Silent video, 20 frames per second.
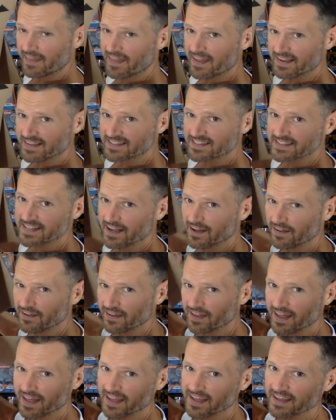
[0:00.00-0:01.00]
and they sell
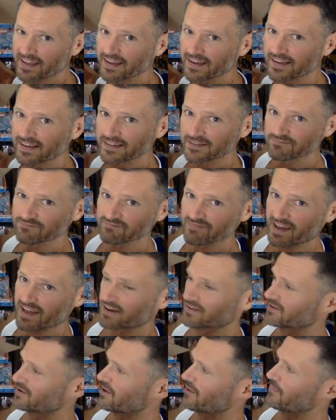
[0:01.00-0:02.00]
like, I
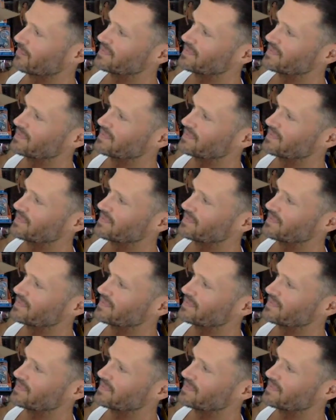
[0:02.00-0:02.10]
don't know,